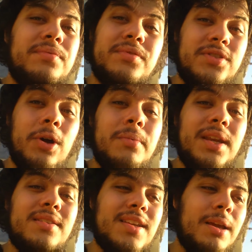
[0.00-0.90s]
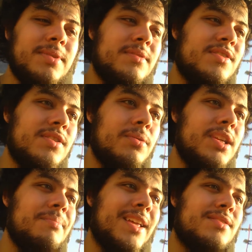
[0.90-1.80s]
so many times and so
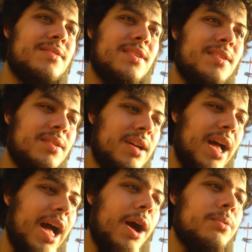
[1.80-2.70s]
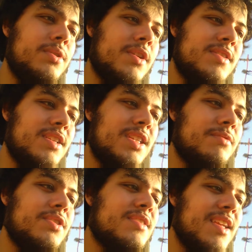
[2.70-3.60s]
deep that how does it
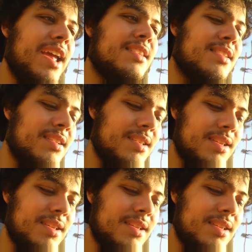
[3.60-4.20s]
even stand?